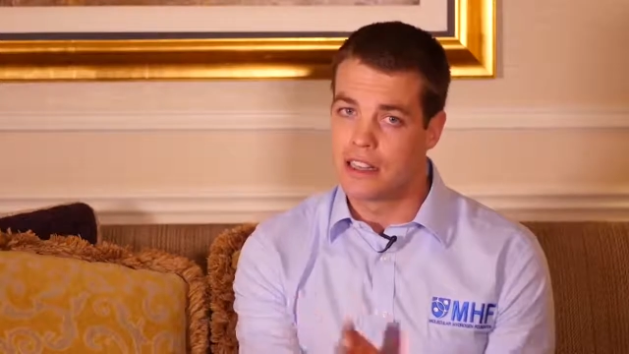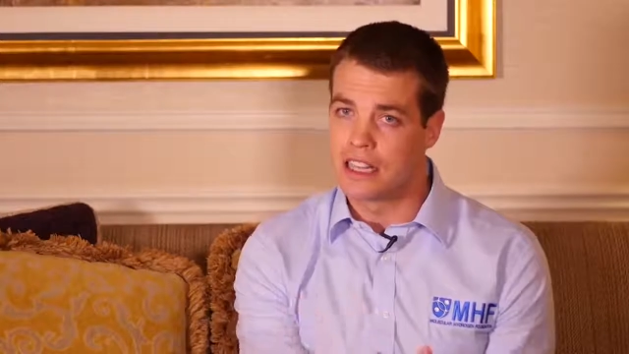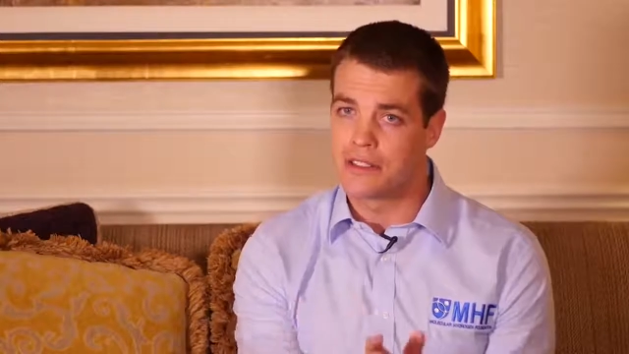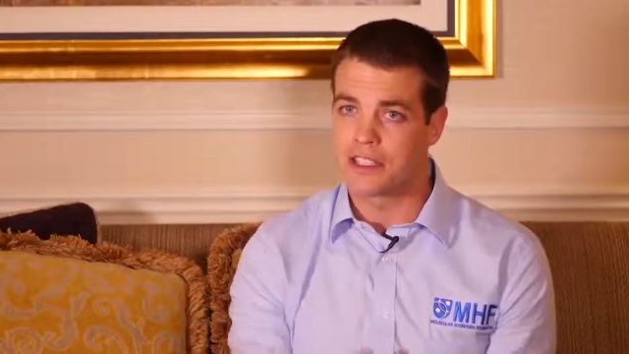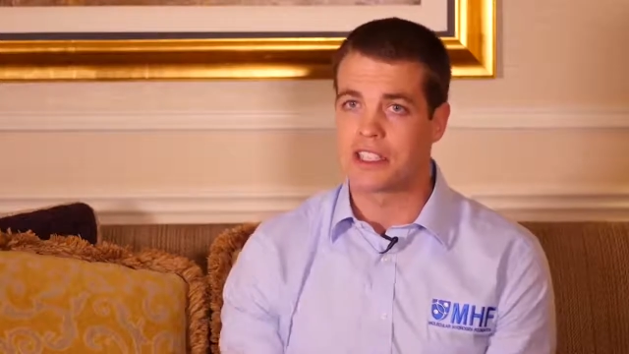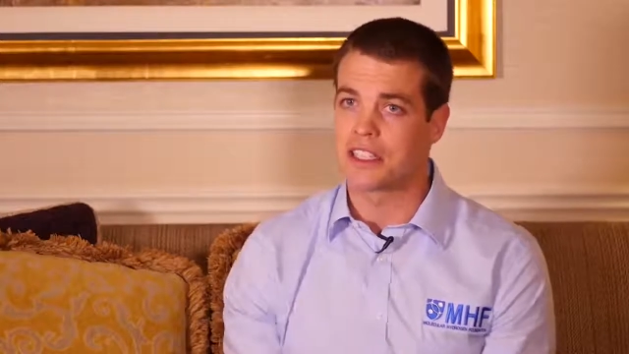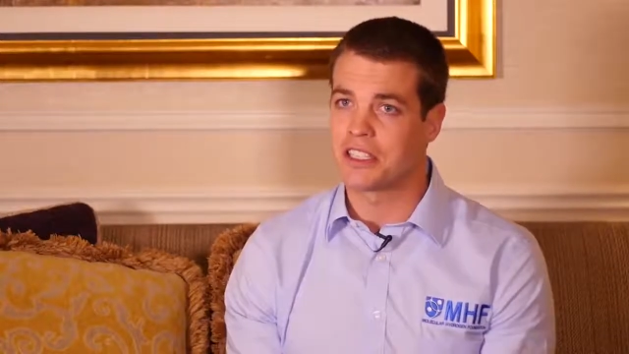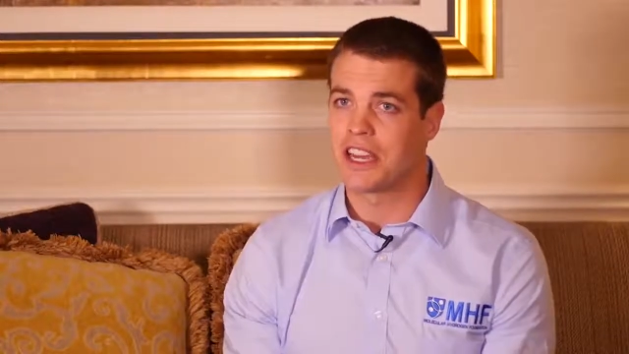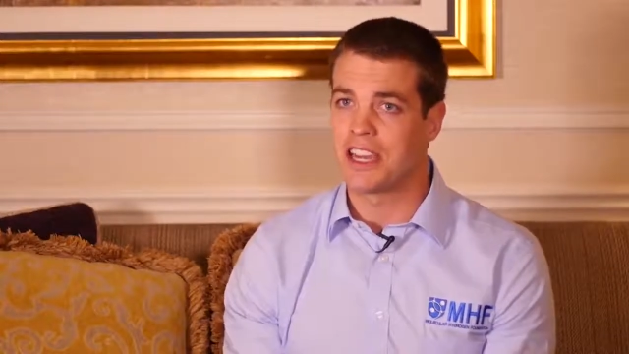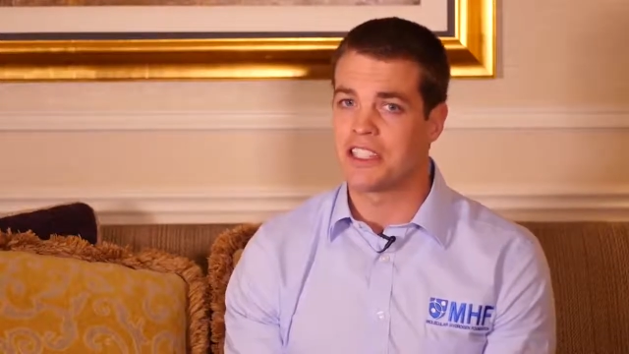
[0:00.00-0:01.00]
leaving the good
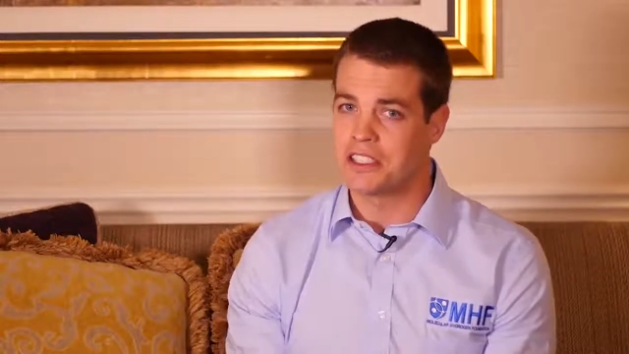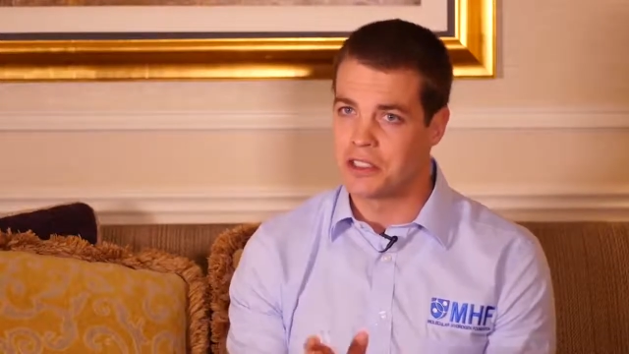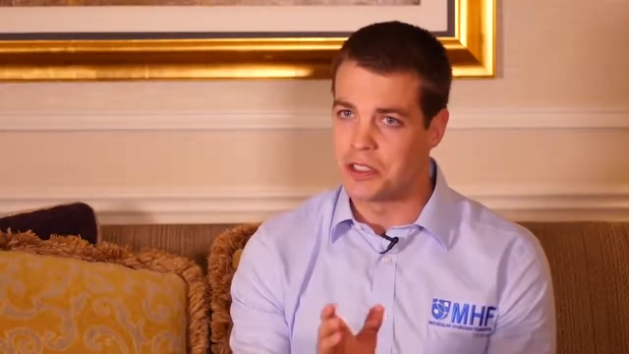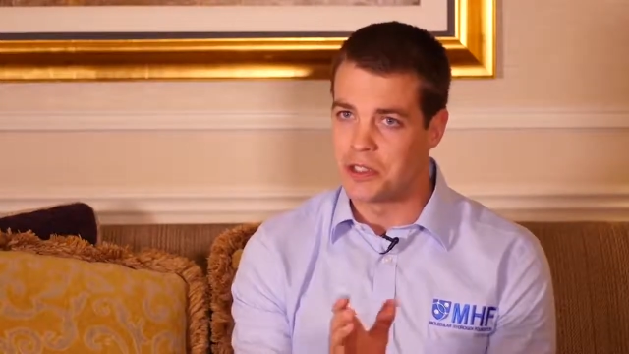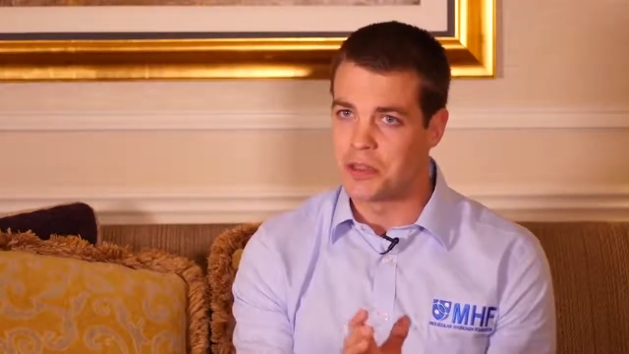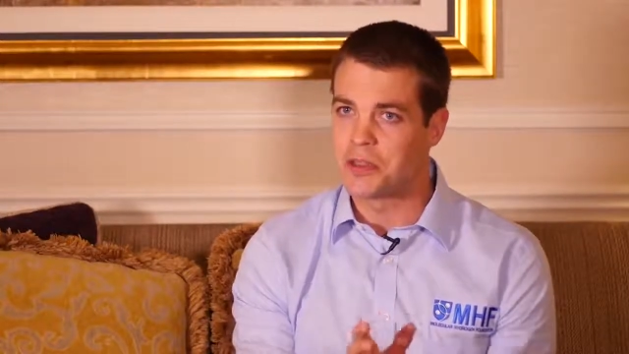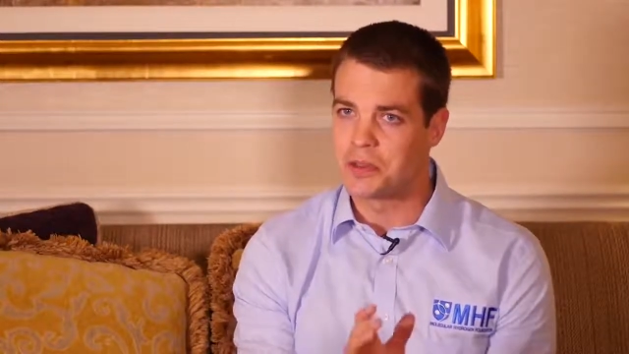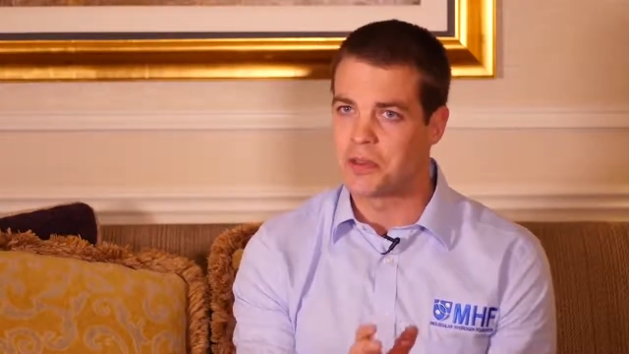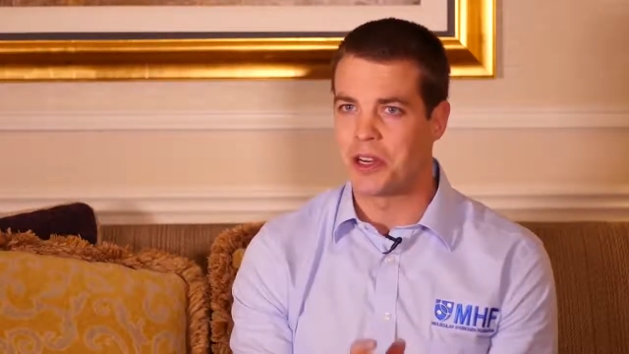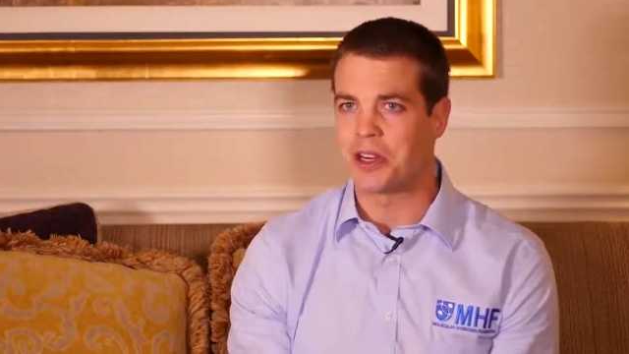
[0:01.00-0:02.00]
guys to do
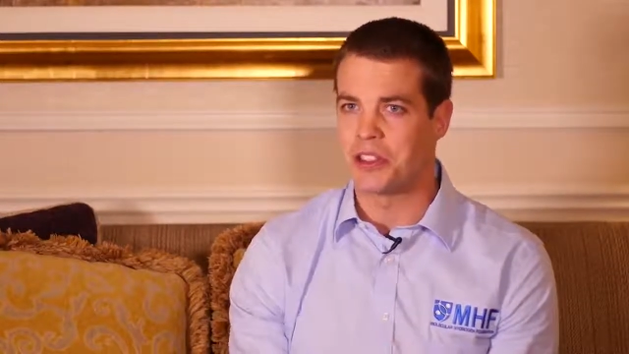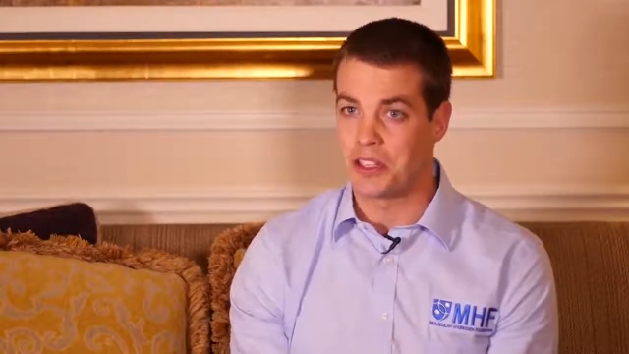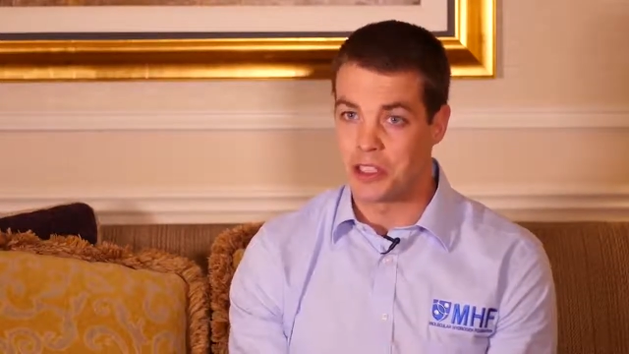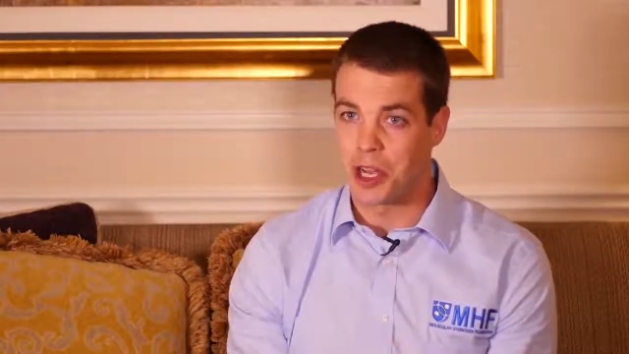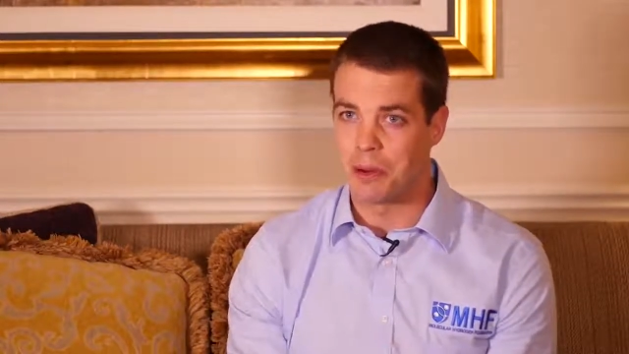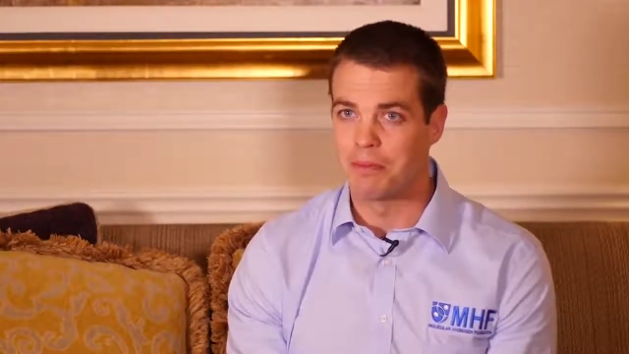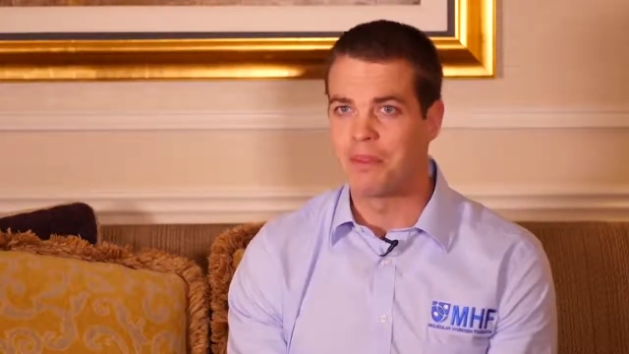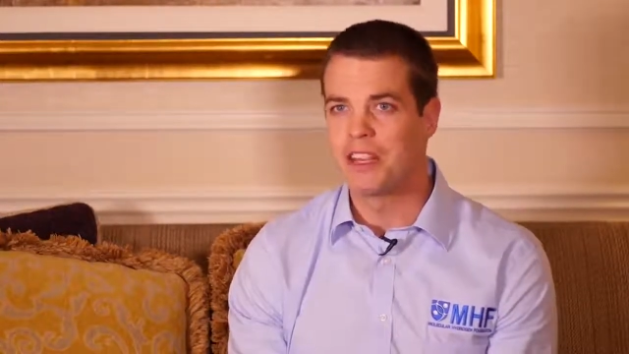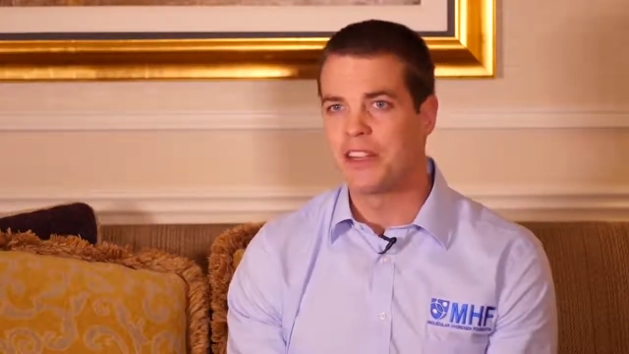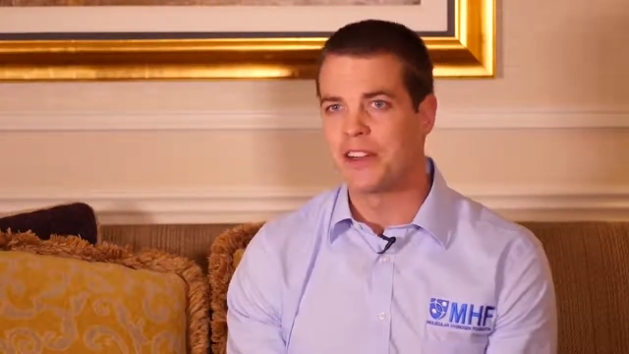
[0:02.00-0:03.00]
their job.
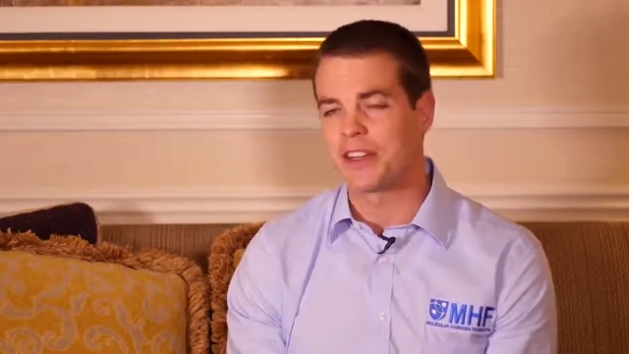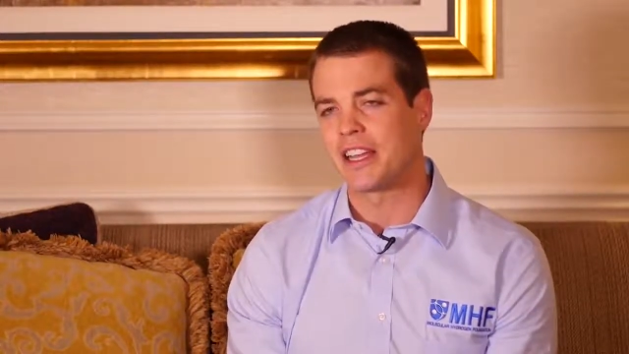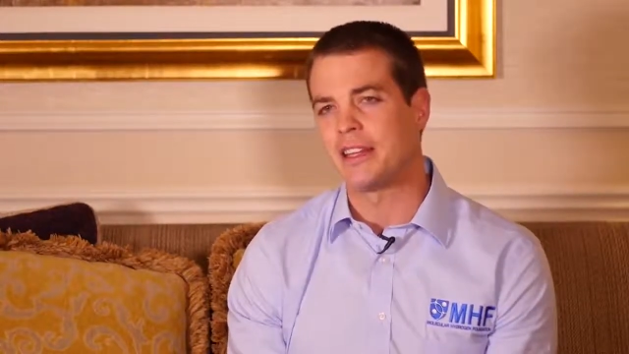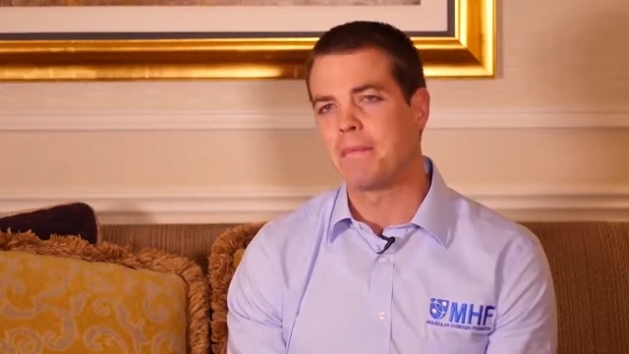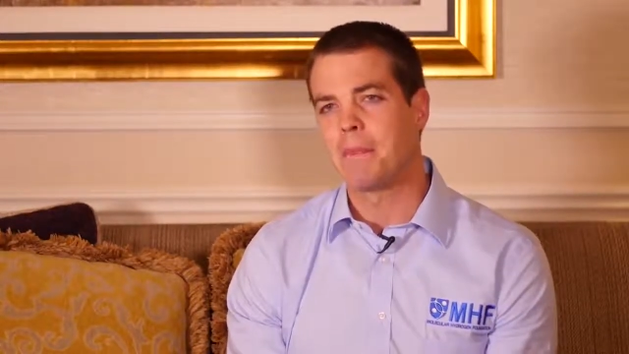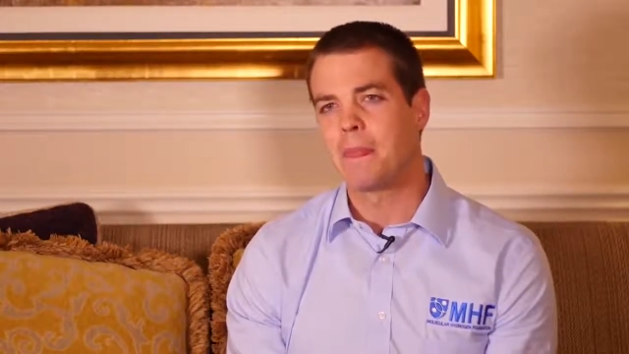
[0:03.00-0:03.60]
Okay?